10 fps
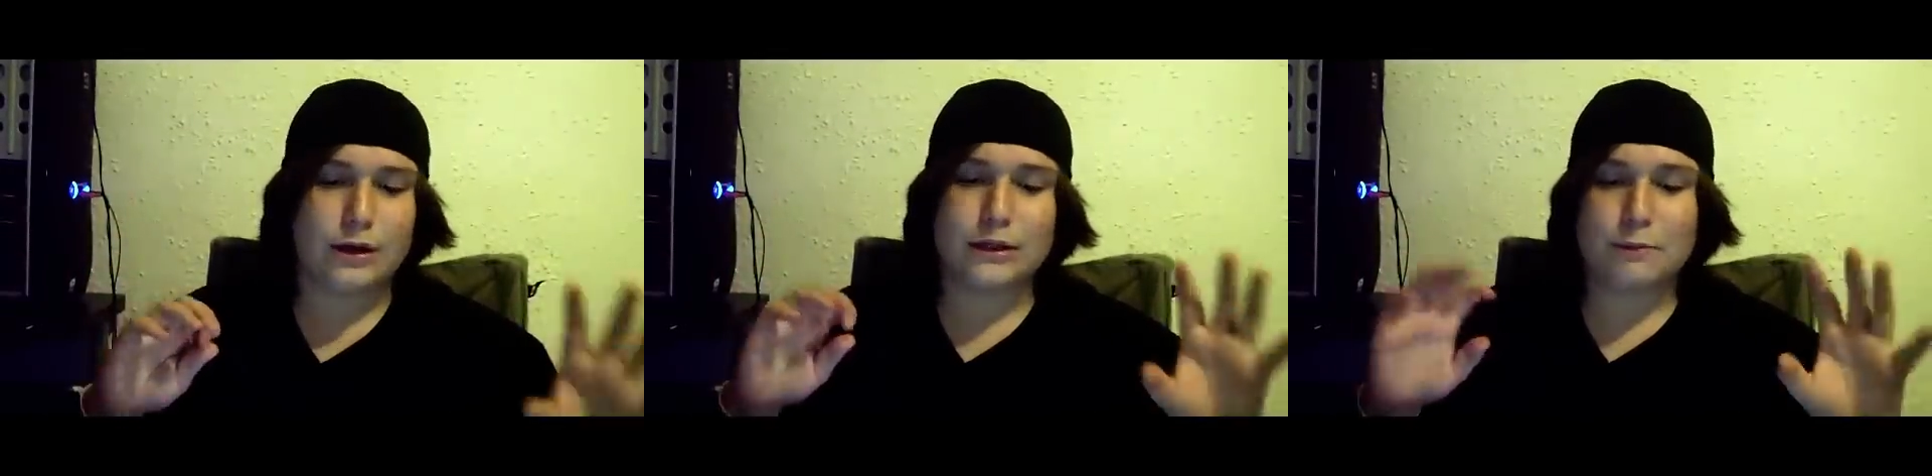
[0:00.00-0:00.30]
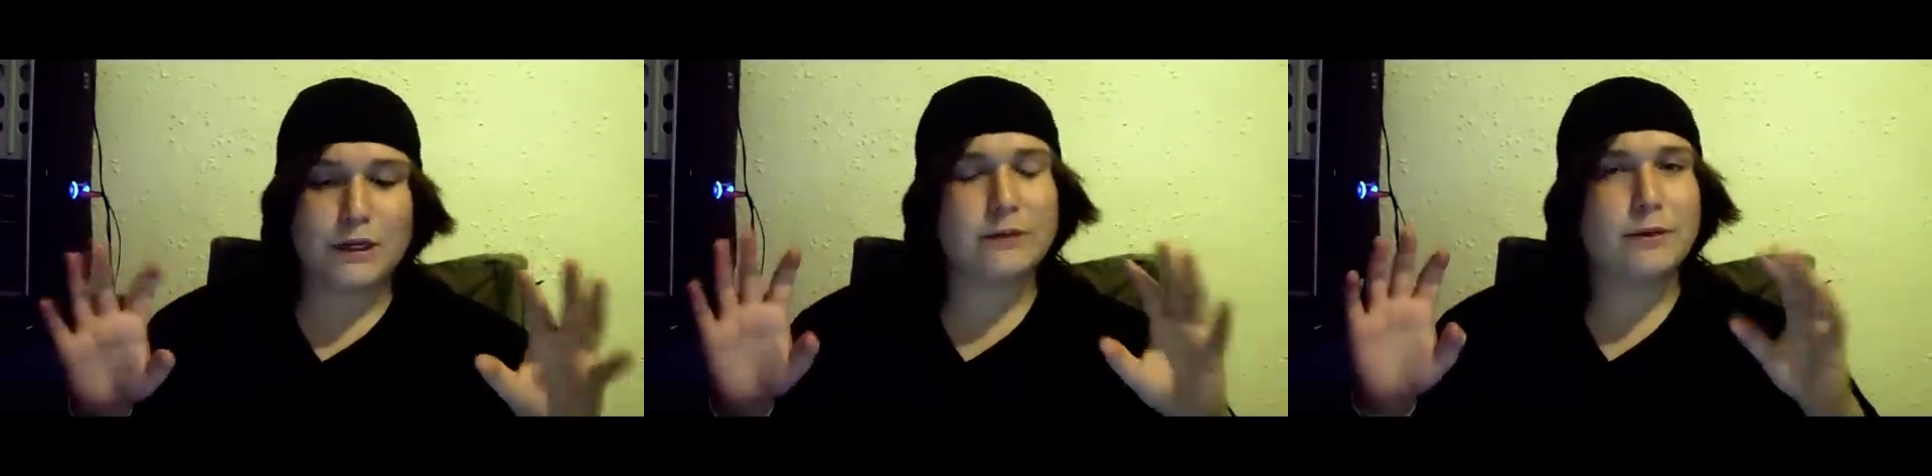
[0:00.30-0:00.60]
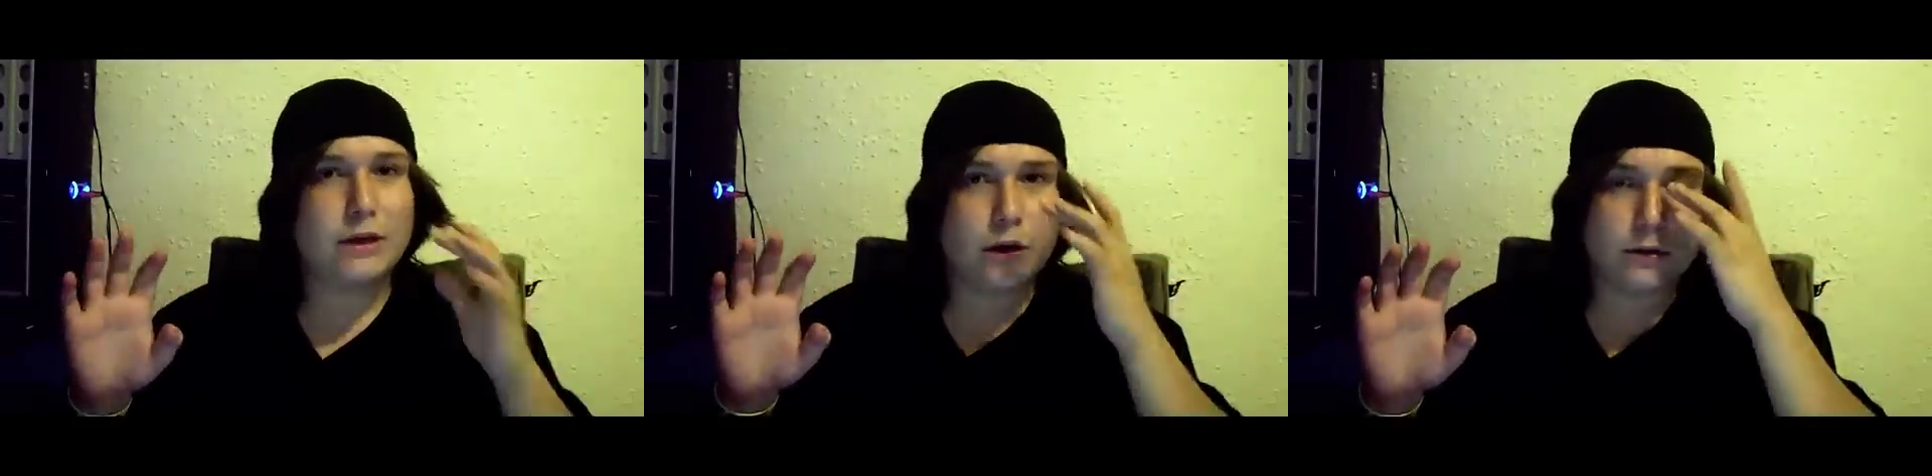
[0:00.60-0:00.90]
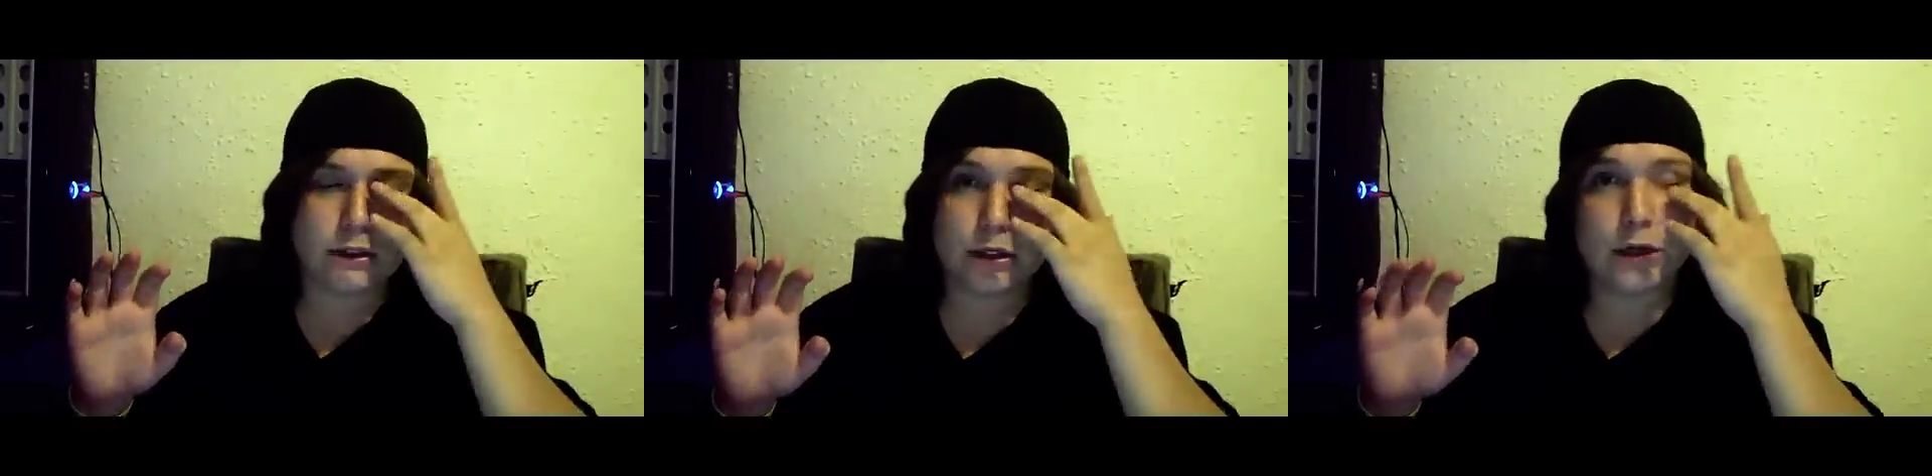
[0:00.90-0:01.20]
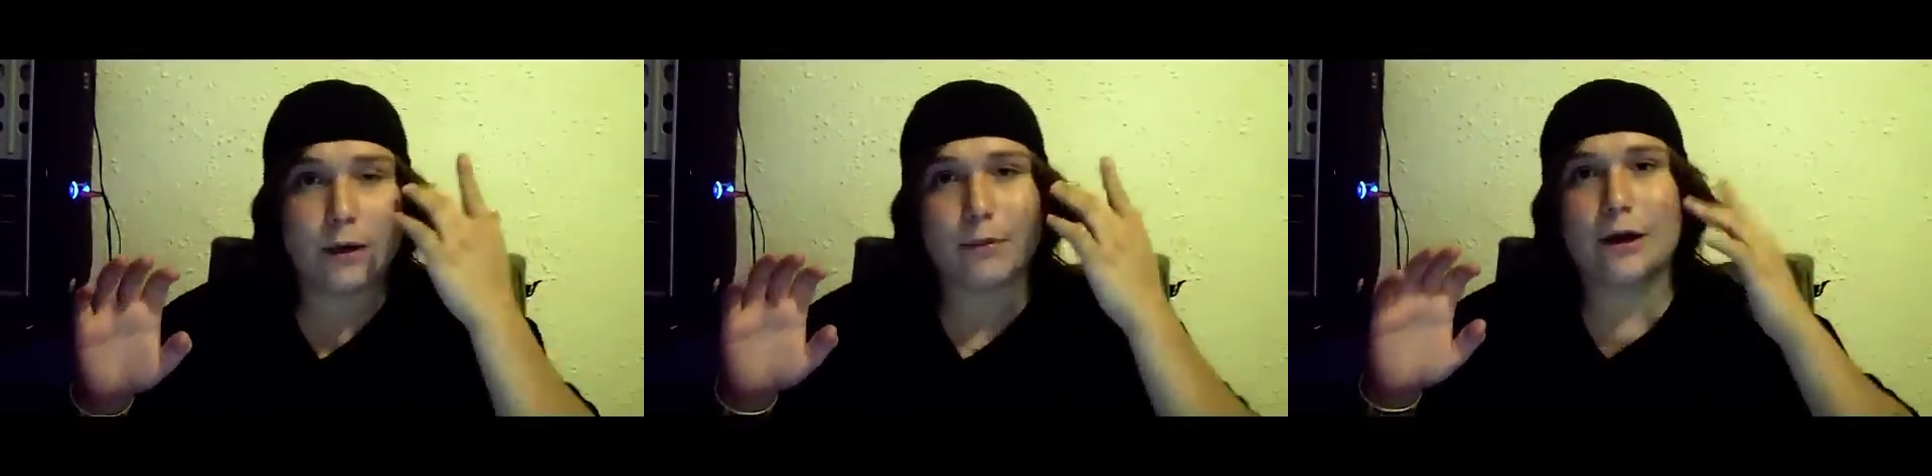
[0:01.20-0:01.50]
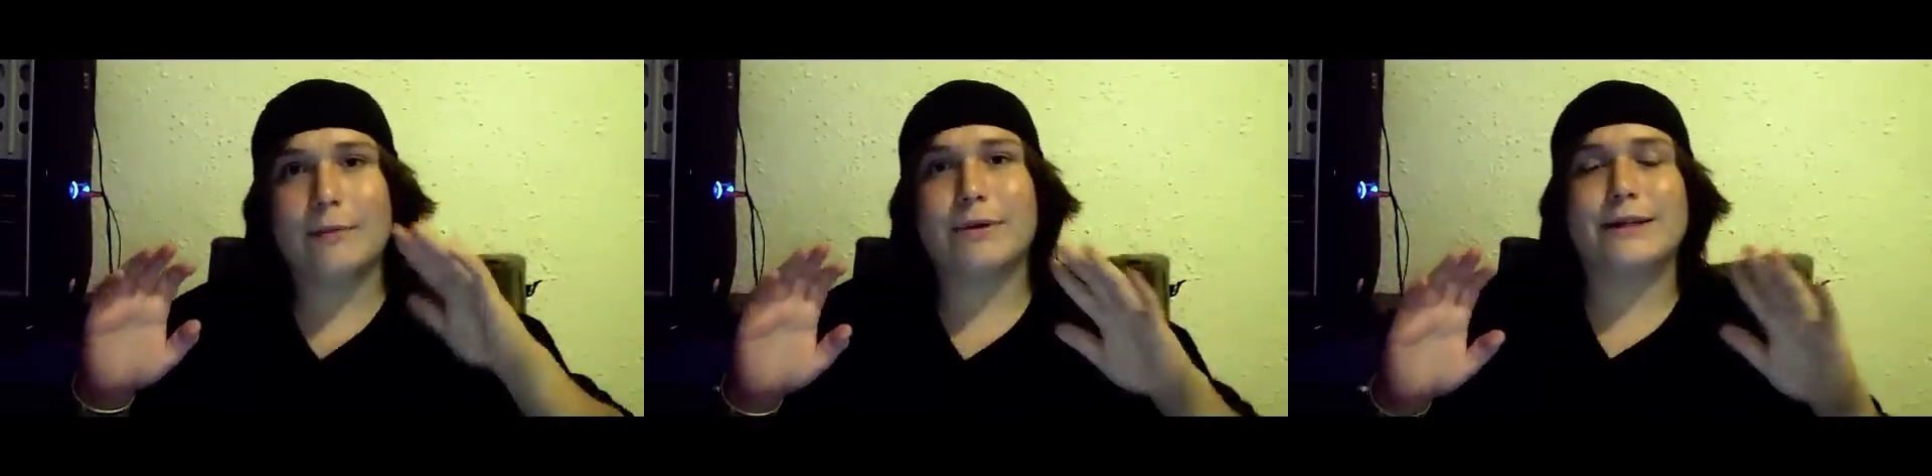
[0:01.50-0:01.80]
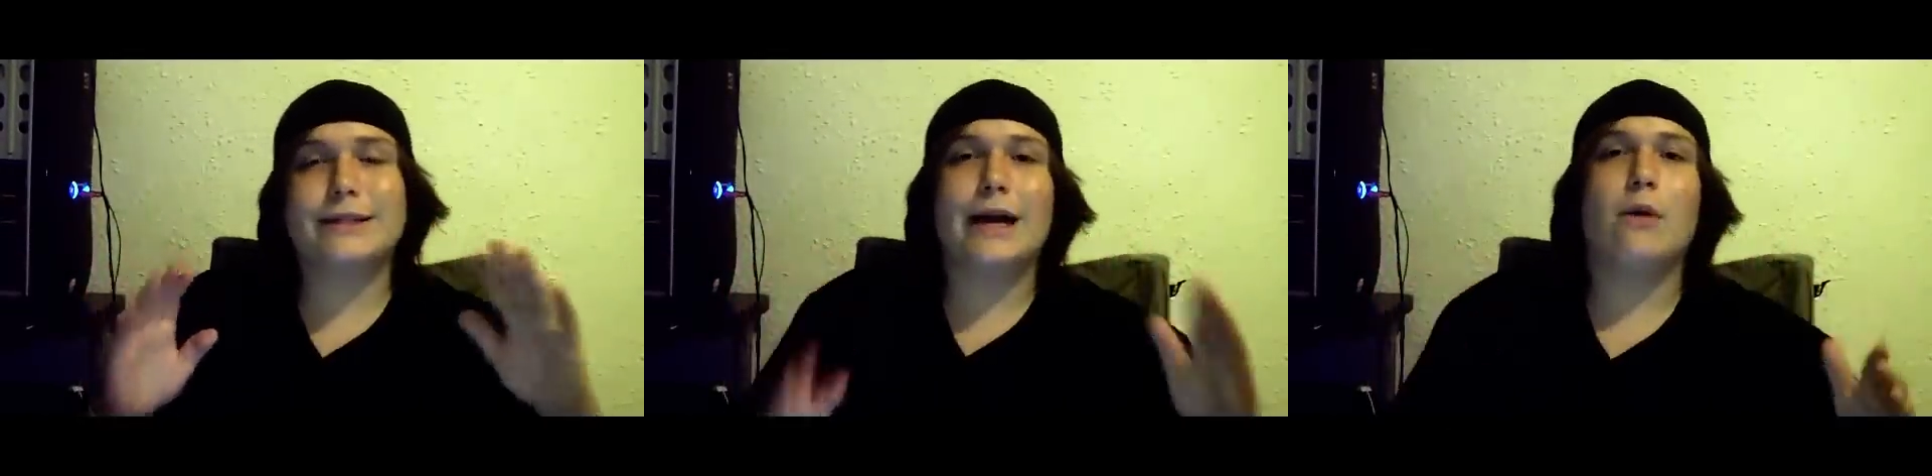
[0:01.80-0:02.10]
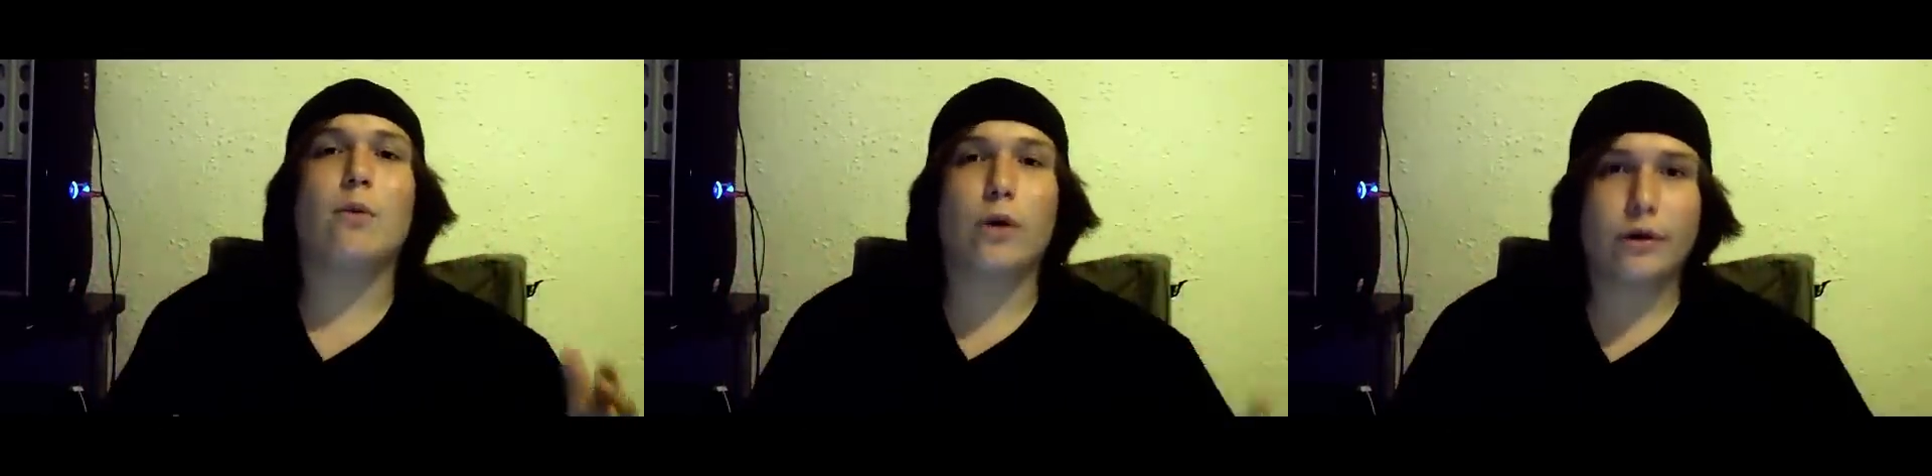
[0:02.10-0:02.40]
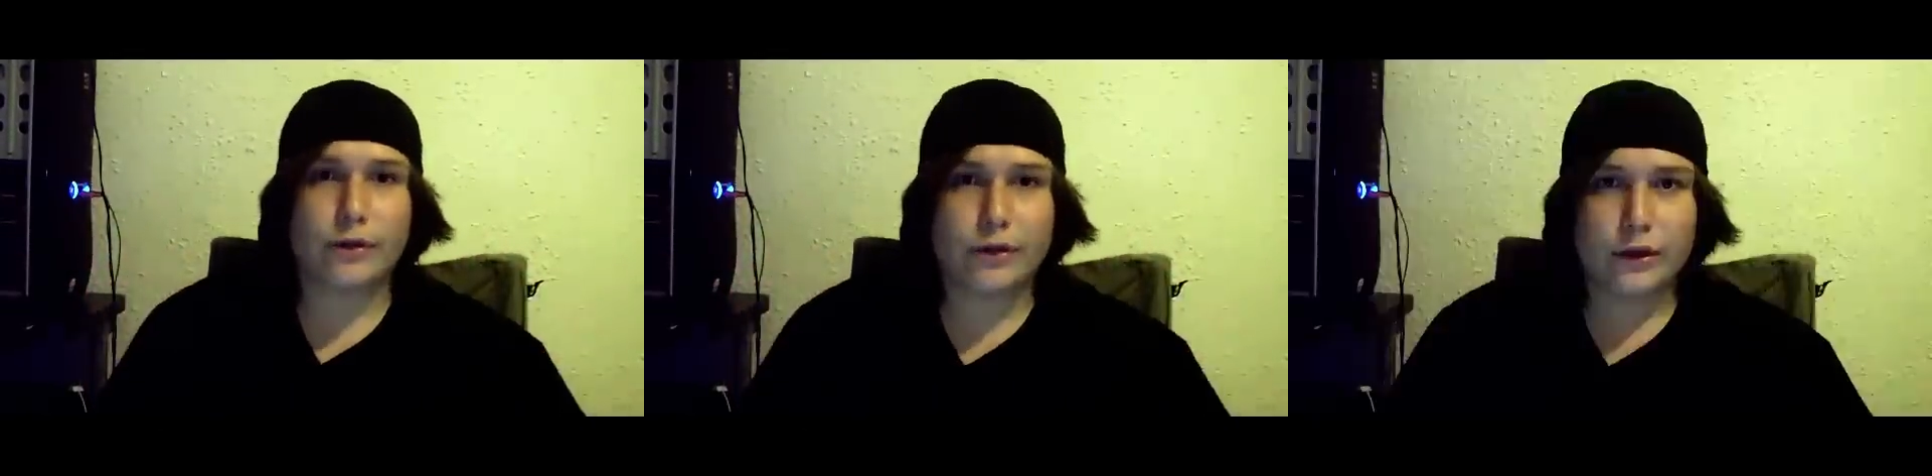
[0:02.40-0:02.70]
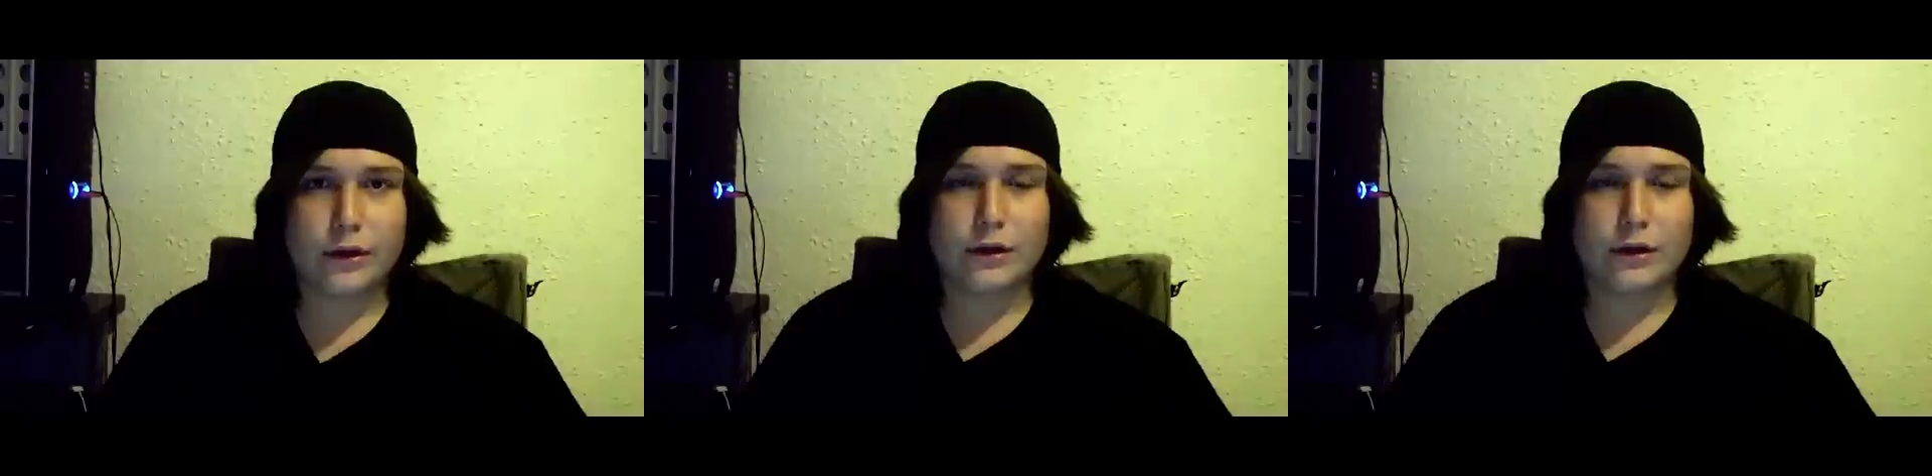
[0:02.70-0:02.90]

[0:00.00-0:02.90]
The PSP Go is a good upgrade, but it's not worth